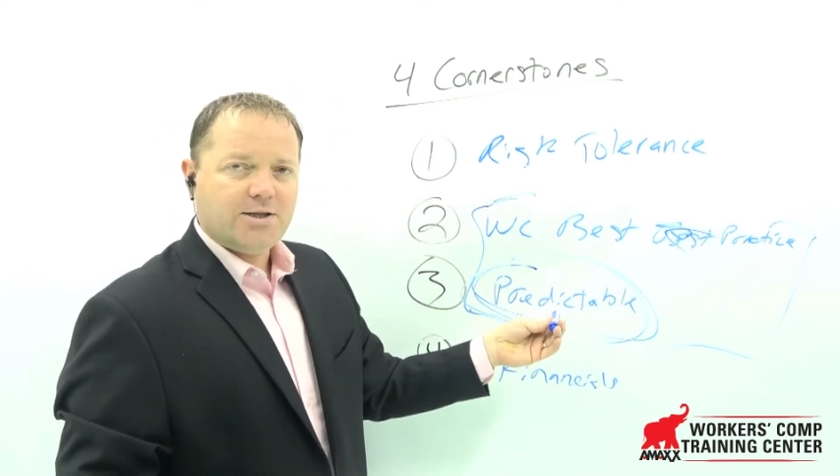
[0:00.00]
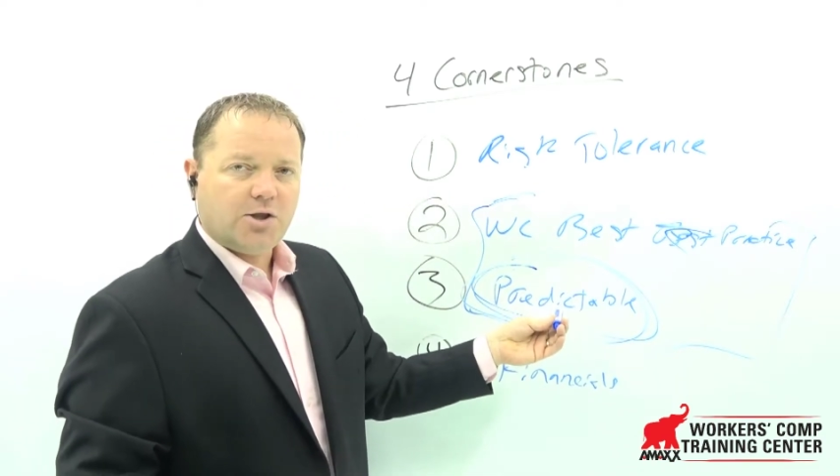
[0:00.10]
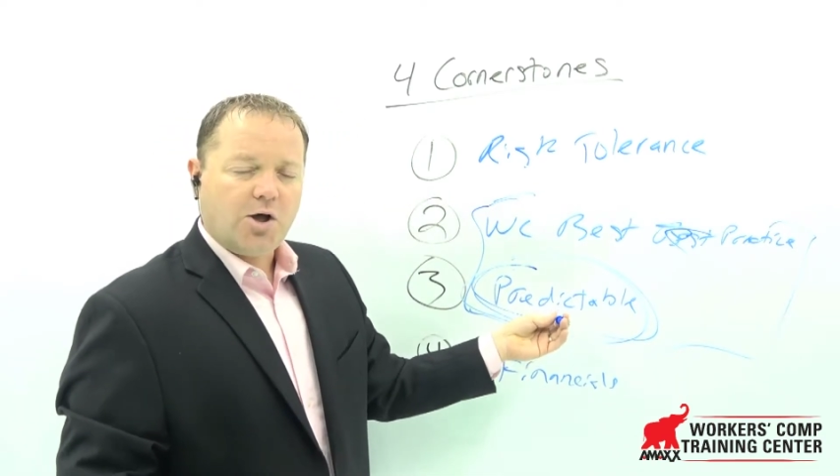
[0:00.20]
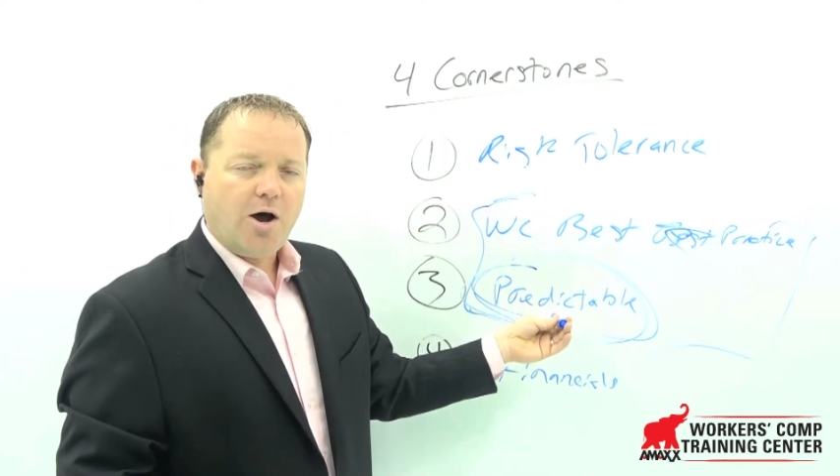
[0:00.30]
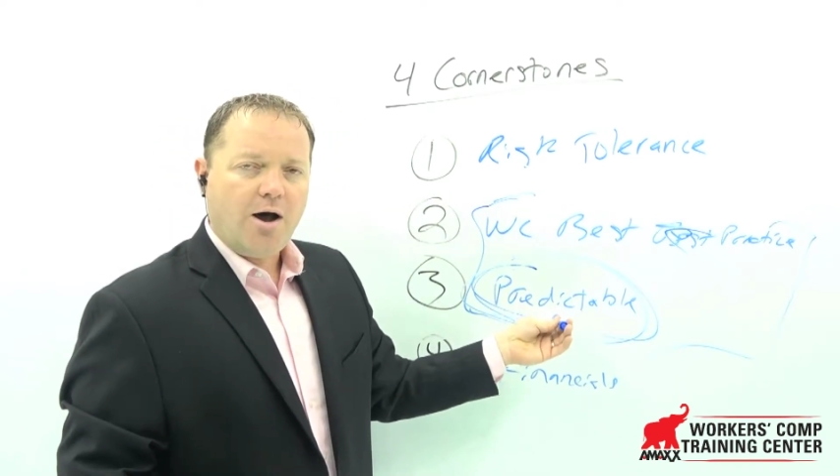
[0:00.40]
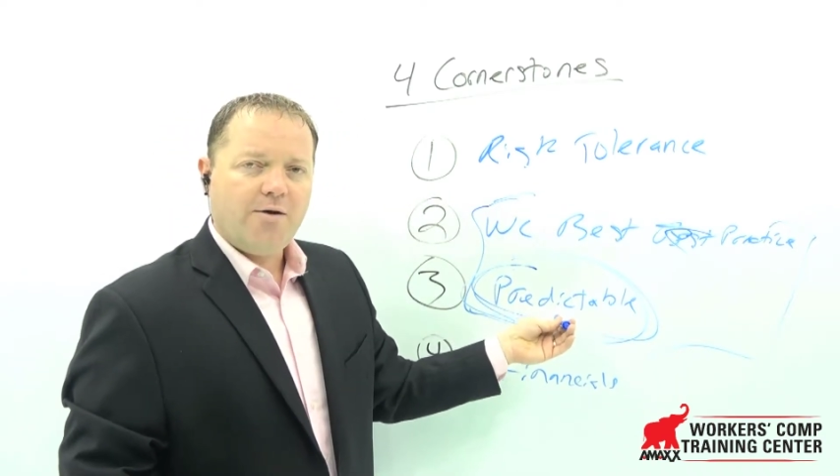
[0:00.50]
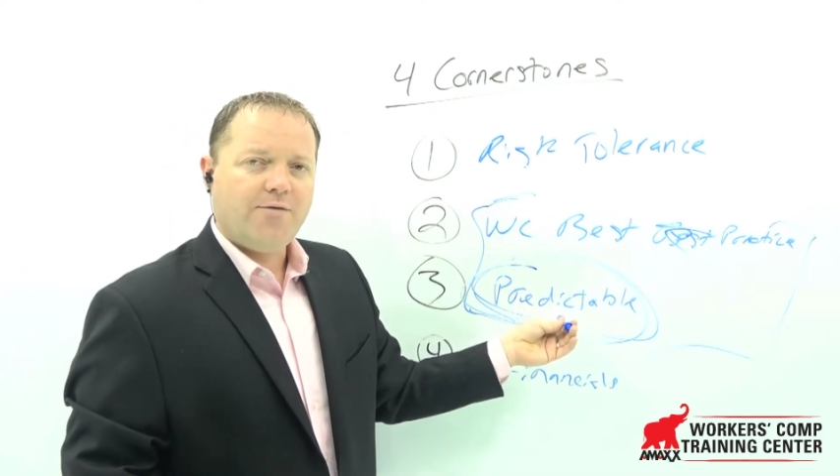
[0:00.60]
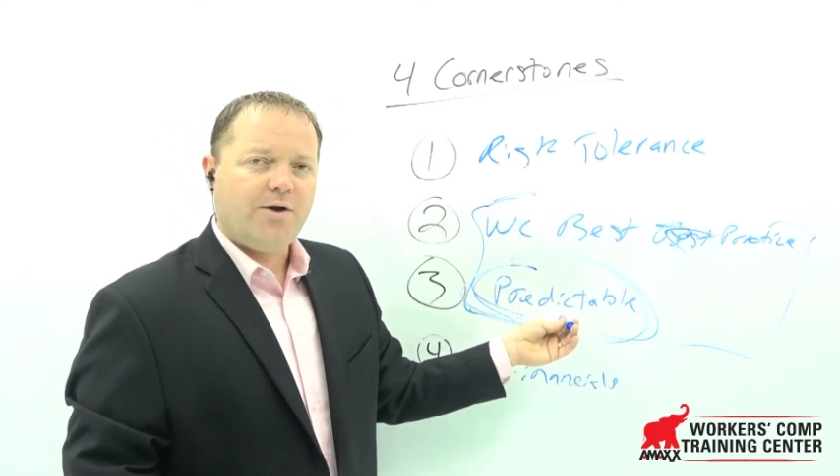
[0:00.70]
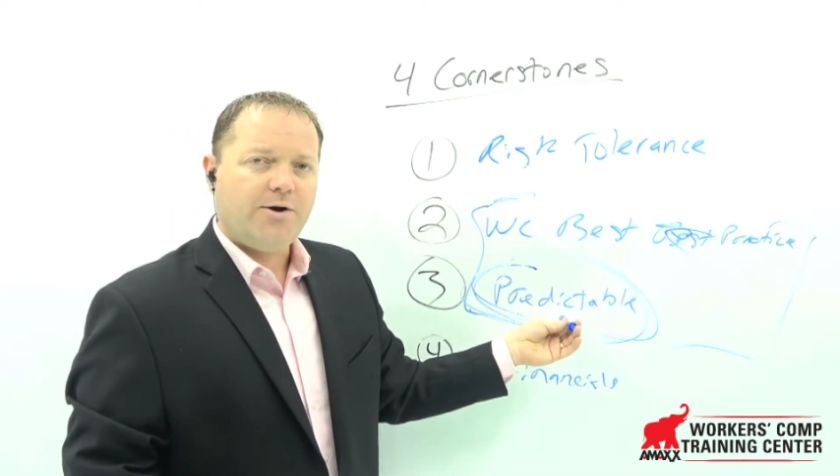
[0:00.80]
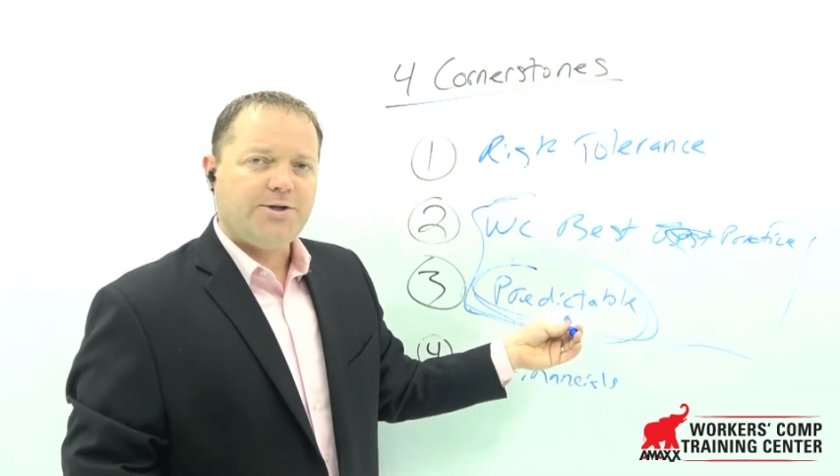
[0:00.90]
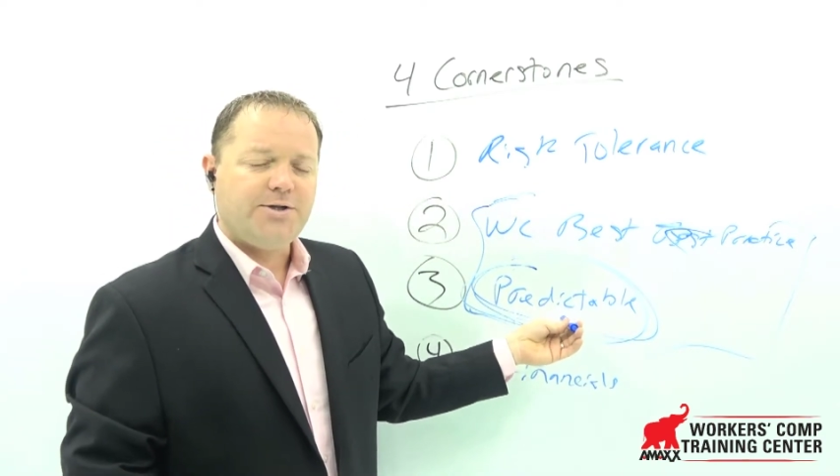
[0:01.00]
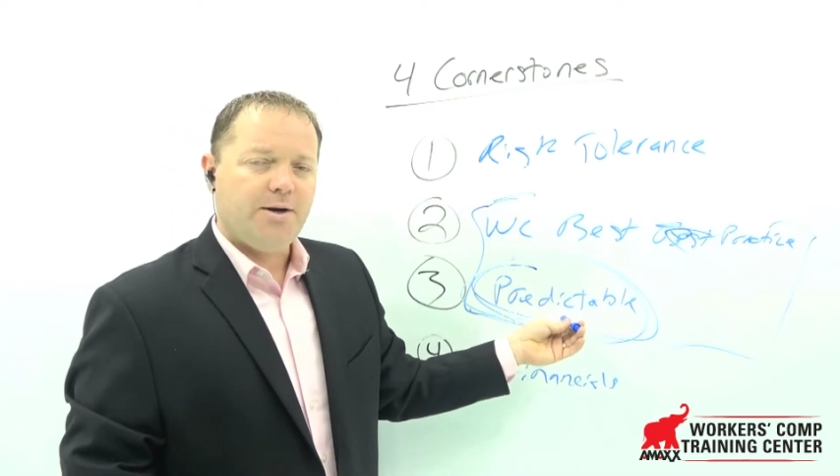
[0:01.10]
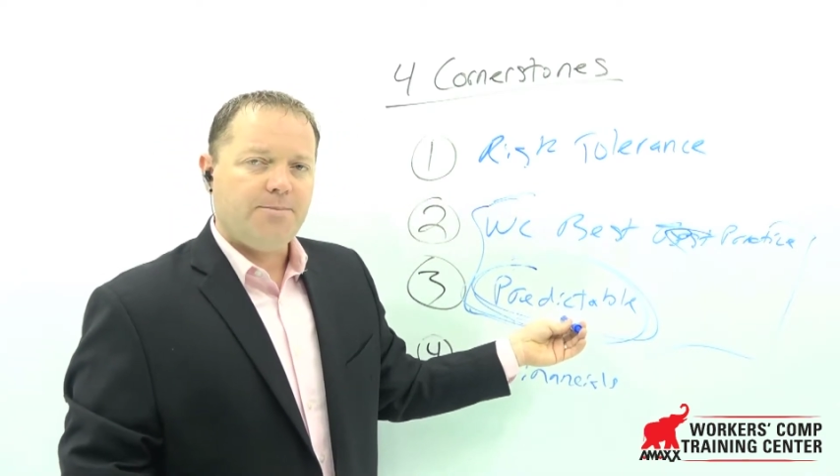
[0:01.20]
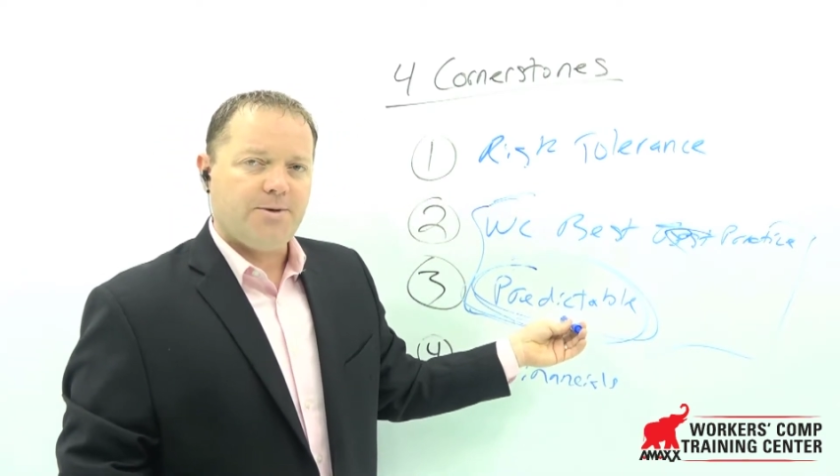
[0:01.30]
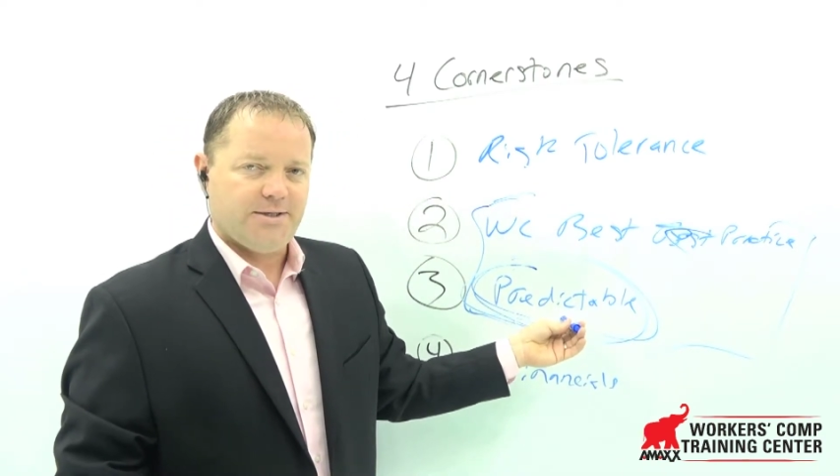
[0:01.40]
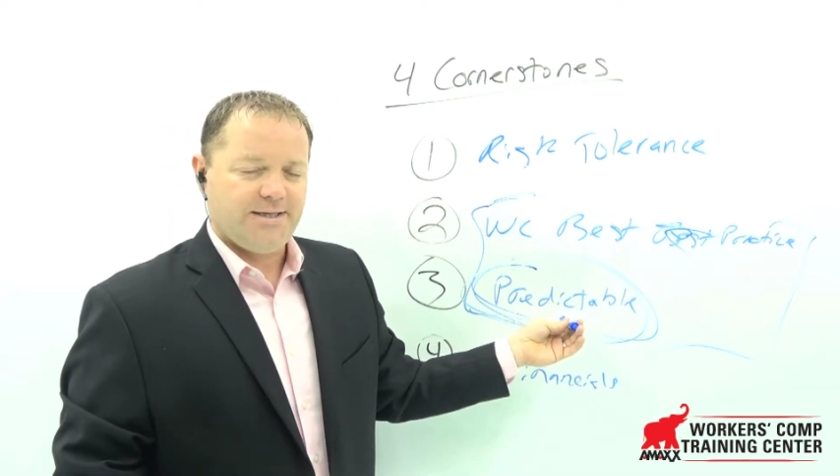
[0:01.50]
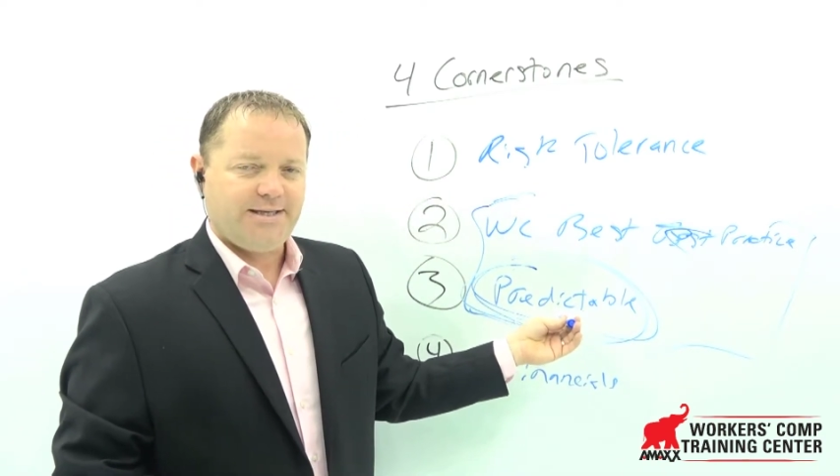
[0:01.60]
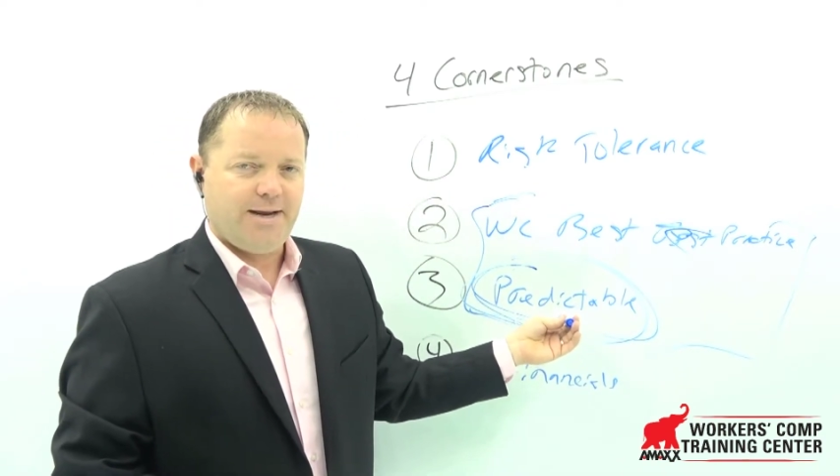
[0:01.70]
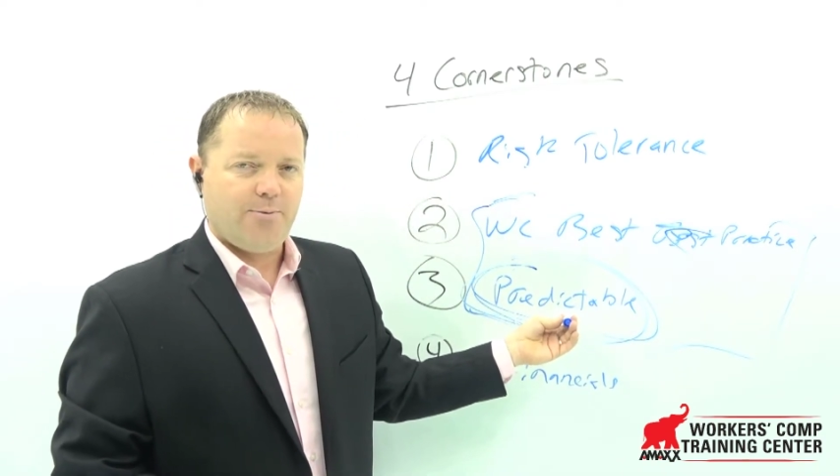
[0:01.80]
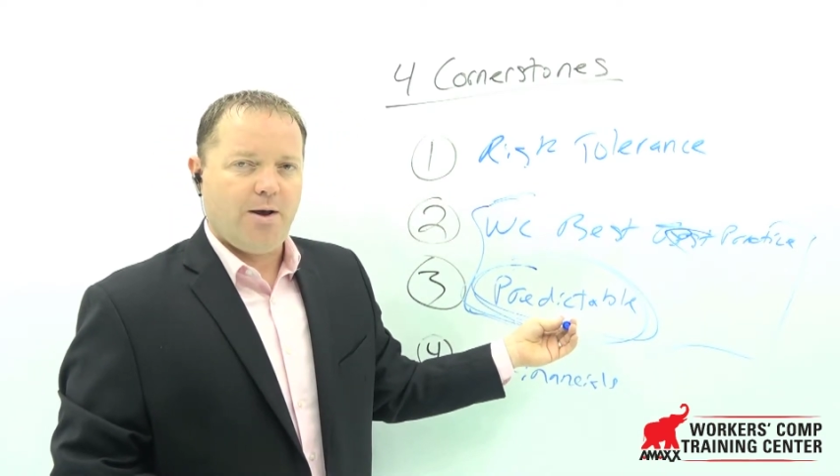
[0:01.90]
law of large numbers to
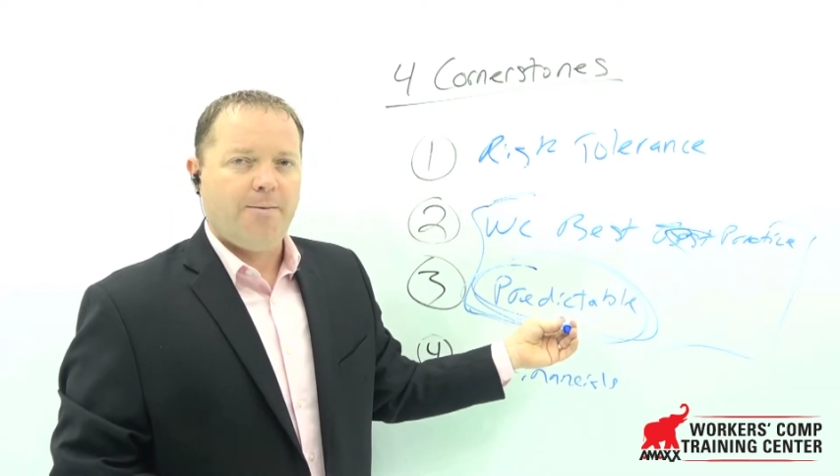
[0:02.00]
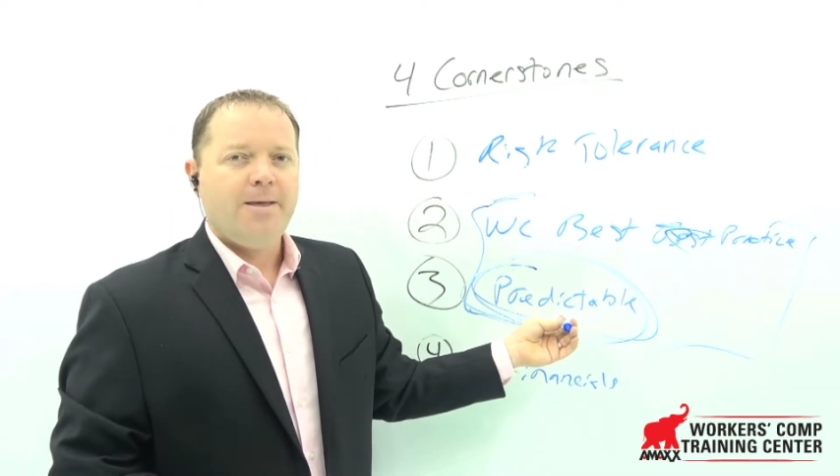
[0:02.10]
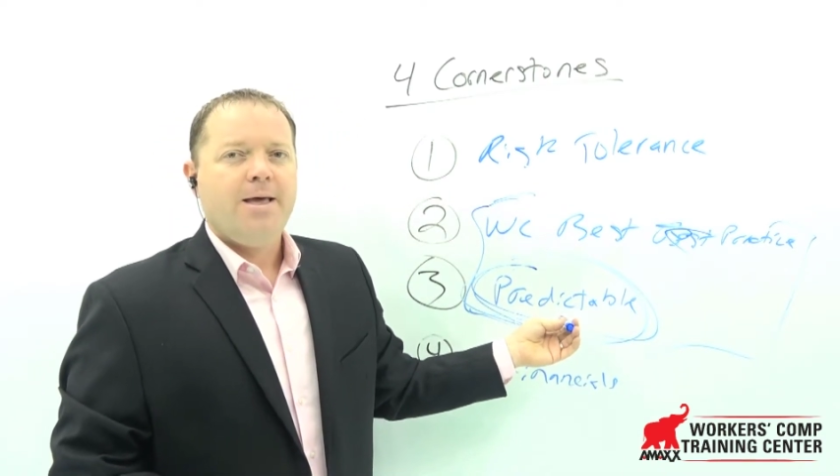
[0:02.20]
say, well,